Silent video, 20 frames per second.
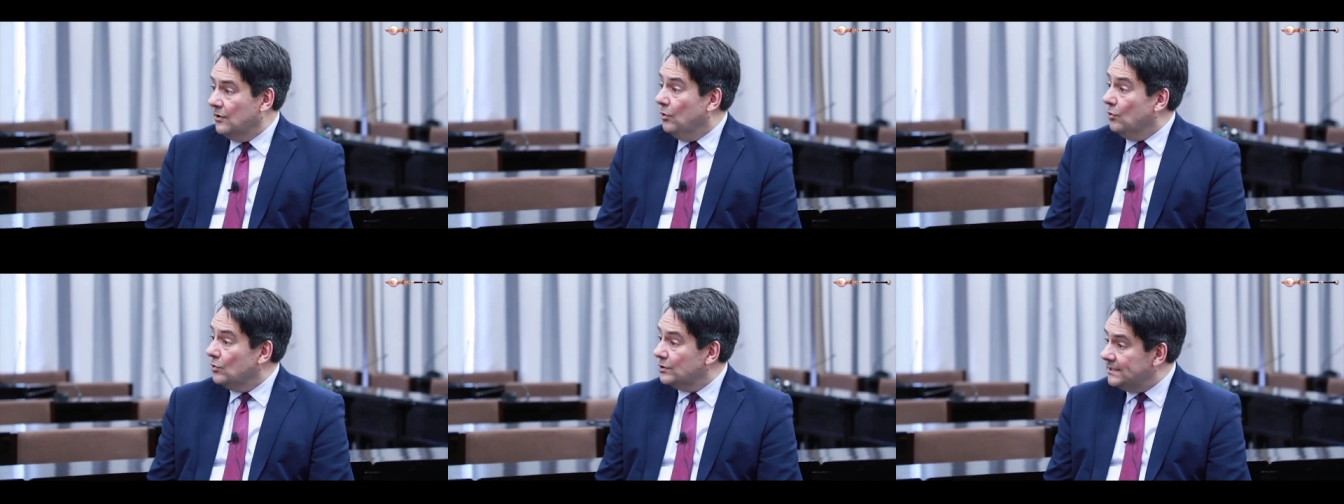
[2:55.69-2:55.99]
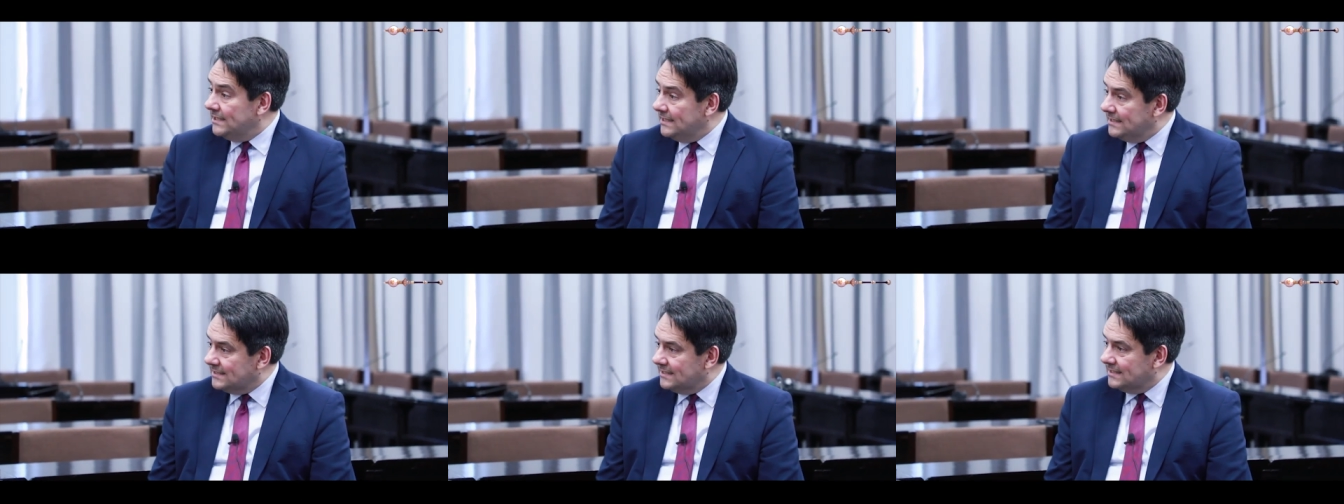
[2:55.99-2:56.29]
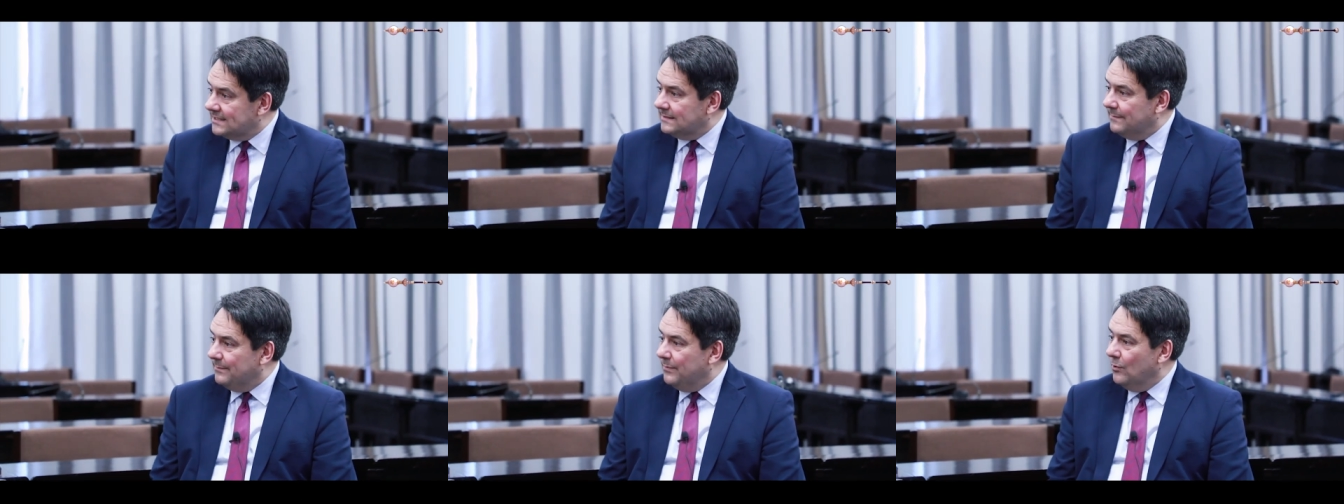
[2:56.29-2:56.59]
courses
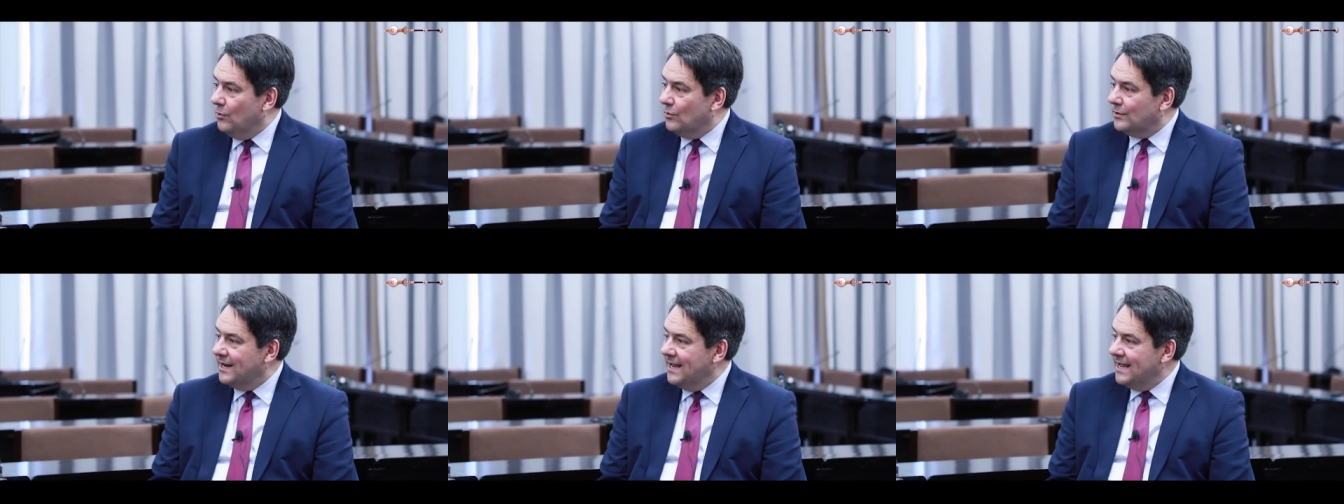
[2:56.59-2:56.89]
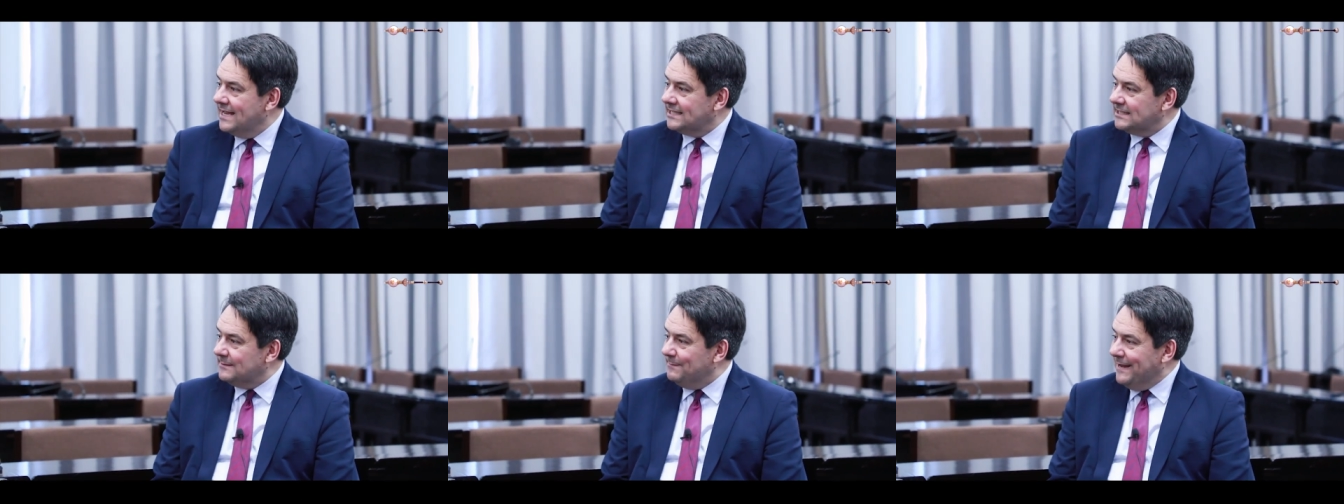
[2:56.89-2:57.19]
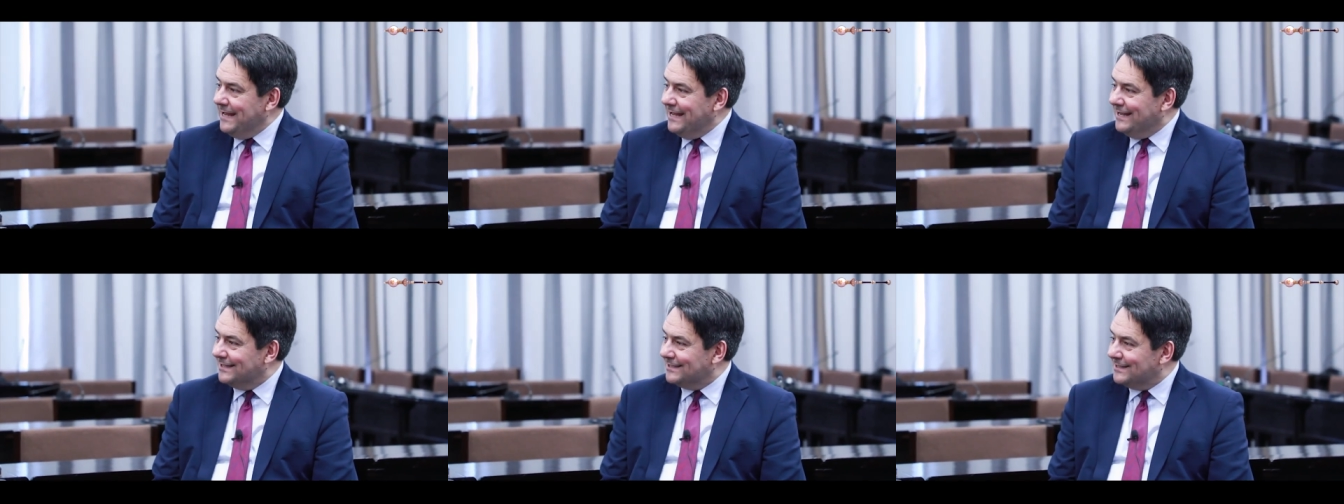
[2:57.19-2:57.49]
to support
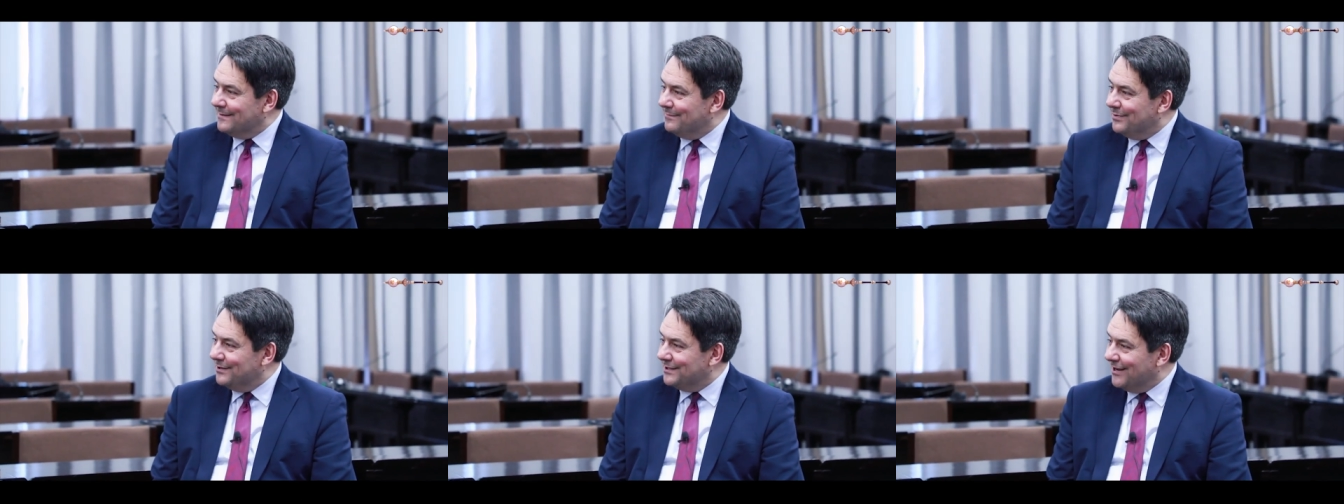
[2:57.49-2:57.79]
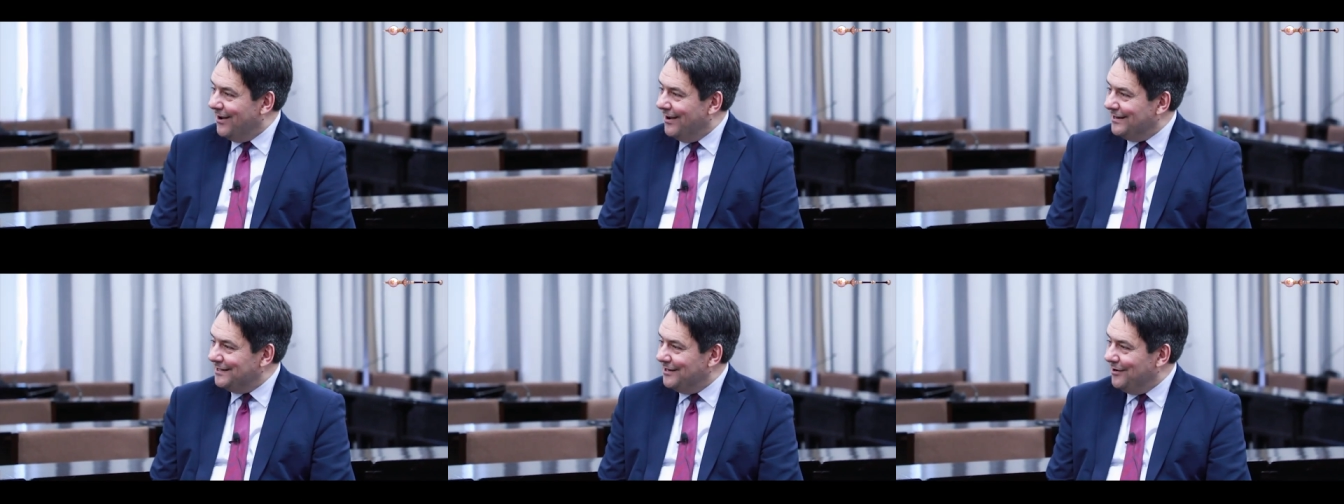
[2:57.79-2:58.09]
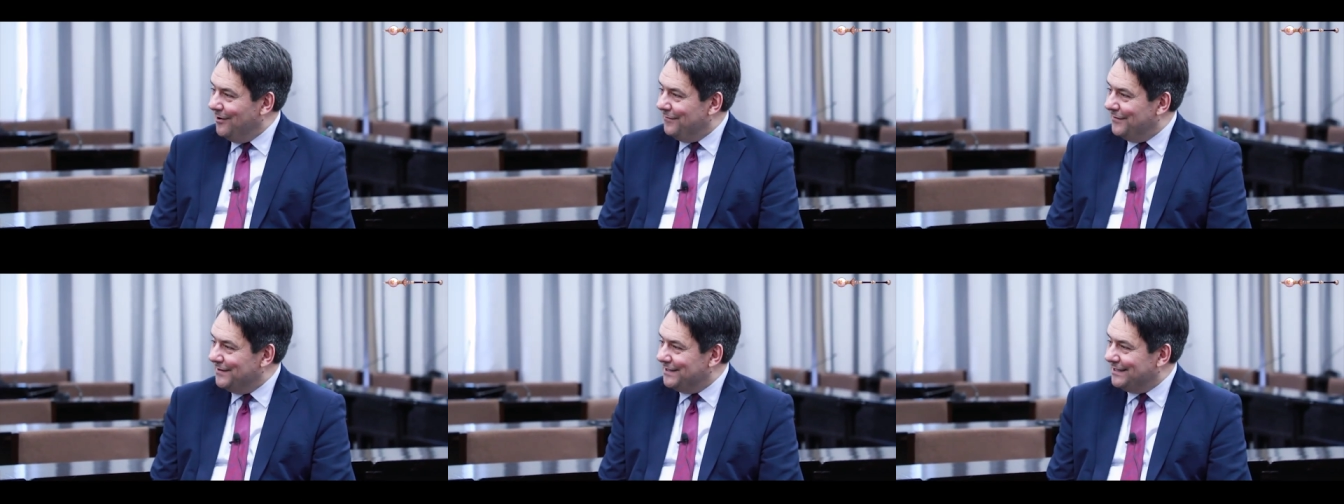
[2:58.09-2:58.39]
speakers and
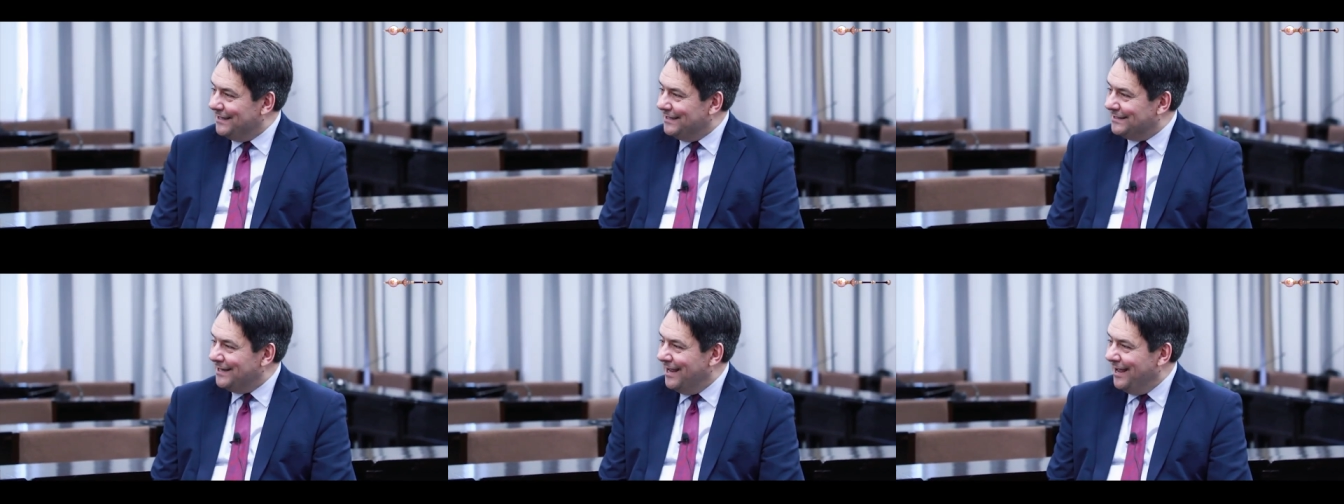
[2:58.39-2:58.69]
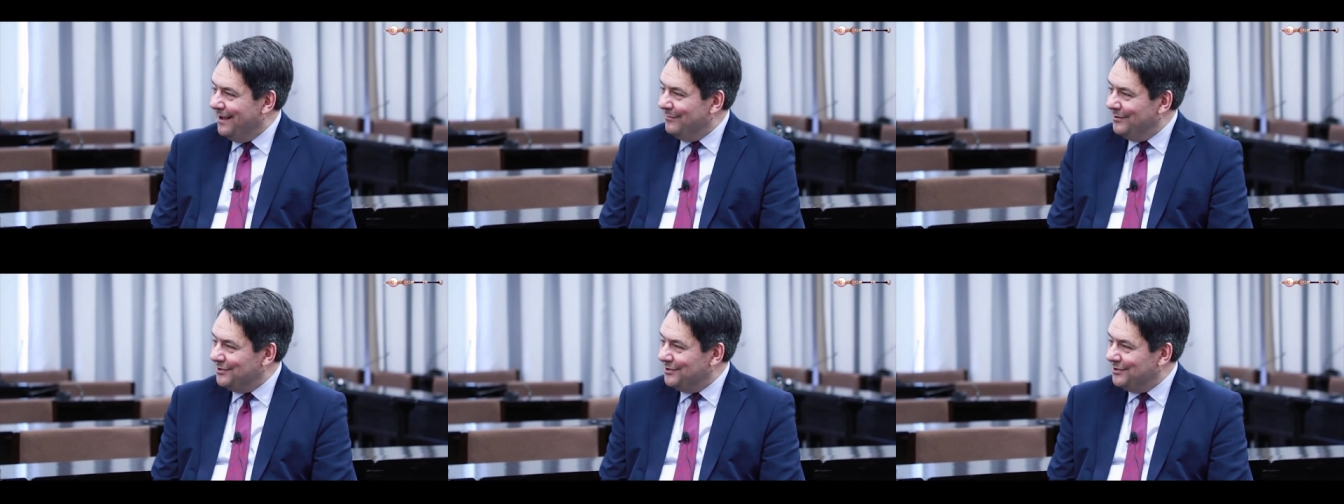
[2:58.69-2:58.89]
presiding officers,